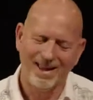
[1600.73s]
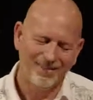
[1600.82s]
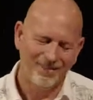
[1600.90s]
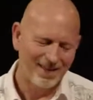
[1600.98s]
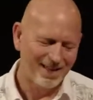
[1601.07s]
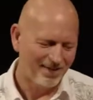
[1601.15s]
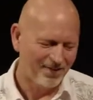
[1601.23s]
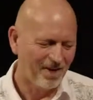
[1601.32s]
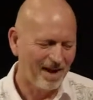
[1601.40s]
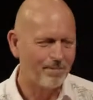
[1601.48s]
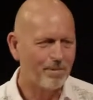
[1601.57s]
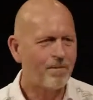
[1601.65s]
really
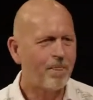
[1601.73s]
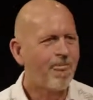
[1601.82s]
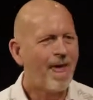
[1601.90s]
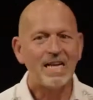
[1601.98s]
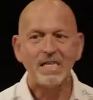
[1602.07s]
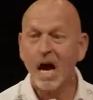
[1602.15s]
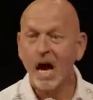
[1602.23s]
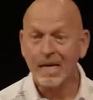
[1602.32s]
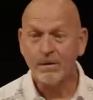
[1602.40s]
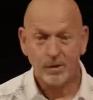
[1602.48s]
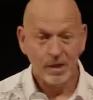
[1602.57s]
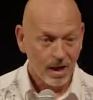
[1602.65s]
afraid, but at
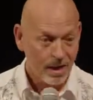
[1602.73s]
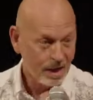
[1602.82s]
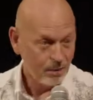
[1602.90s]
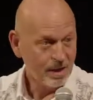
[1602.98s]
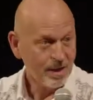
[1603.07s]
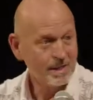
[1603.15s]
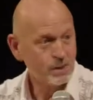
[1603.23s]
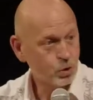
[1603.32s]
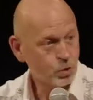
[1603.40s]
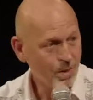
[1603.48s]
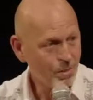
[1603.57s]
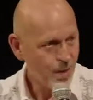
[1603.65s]
times they would like
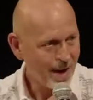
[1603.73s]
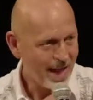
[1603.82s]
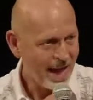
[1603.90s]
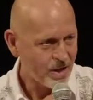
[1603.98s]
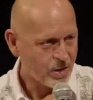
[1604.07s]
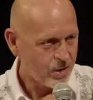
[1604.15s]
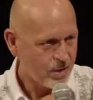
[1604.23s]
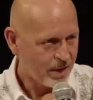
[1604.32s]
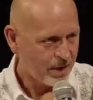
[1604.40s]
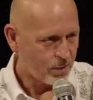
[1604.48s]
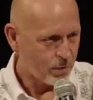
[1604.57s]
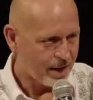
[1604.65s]
swim right at you,
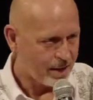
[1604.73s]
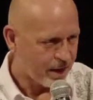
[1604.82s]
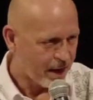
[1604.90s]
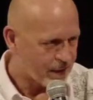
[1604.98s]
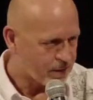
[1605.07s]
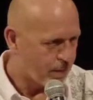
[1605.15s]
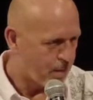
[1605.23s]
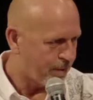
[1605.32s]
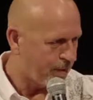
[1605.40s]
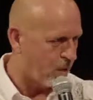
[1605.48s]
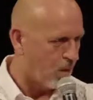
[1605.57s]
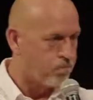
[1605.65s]
and then right at the last moment
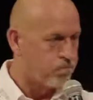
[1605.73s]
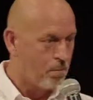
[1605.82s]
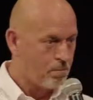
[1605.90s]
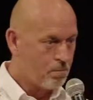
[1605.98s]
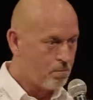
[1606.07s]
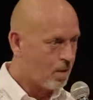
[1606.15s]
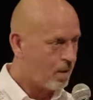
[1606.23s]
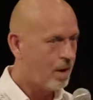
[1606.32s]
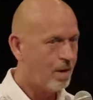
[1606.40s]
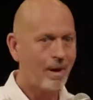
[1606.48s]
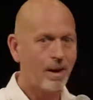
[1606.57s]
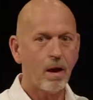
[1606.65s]
they'd go boom. And
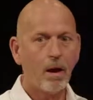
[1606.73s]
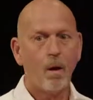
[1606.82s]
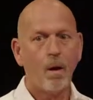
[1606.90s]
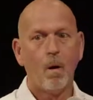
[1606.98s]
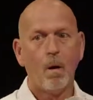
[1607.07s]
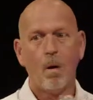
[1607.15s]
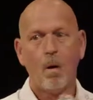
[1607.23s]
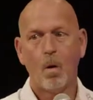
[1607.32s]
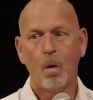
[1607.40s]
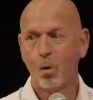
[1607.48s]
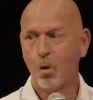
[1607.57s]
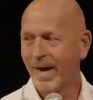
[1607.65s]
I'm like,
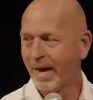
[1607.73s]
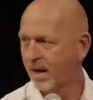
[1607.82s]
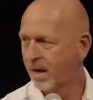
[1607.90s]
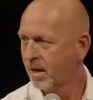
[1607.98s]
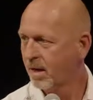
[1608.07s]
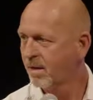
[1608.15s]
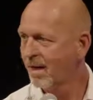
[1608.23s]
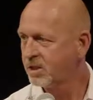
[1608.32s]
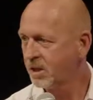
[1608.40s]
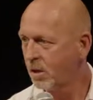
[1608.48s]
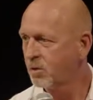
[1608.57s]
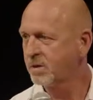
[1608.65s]
oh boy, that's a
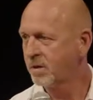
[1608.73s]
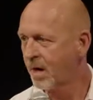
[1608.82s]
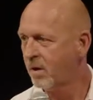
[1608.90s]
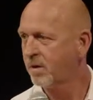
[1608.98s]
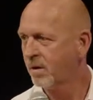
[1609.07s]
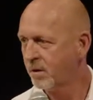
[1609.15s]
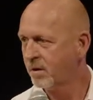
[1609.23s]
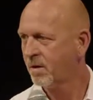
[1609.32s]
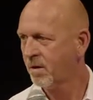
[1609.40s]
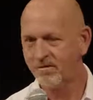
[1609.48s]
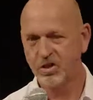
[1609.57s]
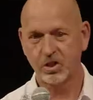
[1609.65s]
close encounter
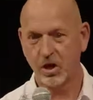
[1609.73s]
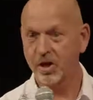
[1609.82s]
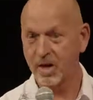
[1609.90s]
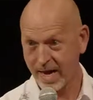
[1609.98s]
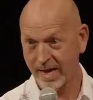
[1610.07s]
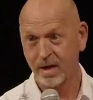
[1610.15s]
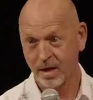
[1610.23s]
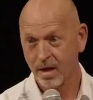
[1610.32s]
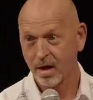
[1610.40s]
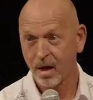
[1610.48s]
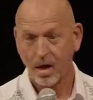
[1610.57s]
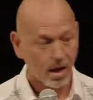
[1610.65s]
of the shark kind.
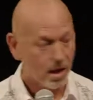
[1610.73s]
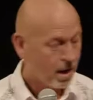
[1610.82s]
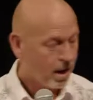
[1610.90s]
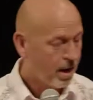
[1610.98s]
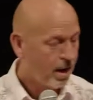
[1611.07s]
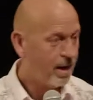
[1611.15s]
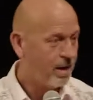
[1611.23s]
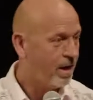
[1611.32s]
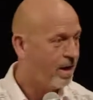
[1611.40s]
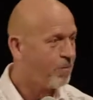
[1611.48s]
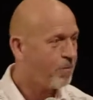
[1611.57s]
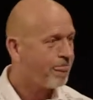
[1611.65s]
And
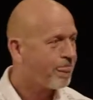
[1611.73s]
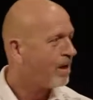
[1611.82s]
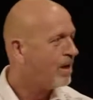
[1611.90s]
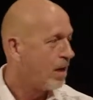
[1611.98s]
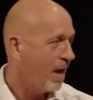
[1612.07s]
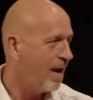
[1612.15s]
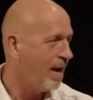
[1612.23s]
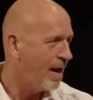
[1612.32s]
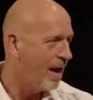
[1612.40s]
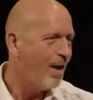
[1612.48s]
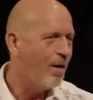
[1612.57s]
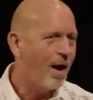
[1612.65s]
and
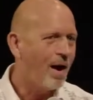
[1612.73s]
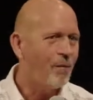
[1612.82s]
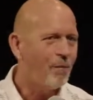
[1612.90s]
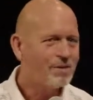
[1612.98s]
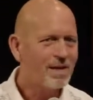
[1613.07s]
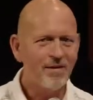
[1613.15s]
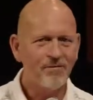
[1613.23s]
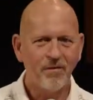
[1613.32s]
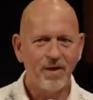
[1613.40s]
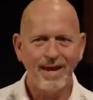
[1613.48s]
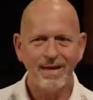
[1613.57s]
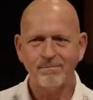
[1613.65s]
was I
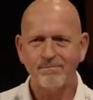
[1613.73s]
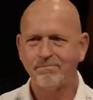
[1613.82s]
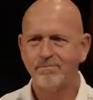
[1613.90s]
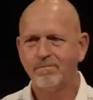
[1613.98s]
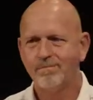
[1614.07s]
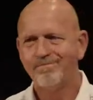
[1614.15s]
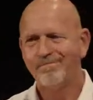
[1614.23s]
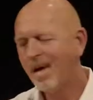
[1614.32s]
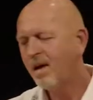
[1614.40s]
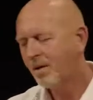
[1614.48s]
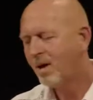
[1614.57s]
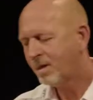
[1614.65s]
afraid? Yeah,
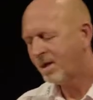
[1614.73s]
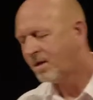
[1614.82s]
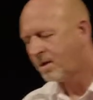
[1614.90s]
probably.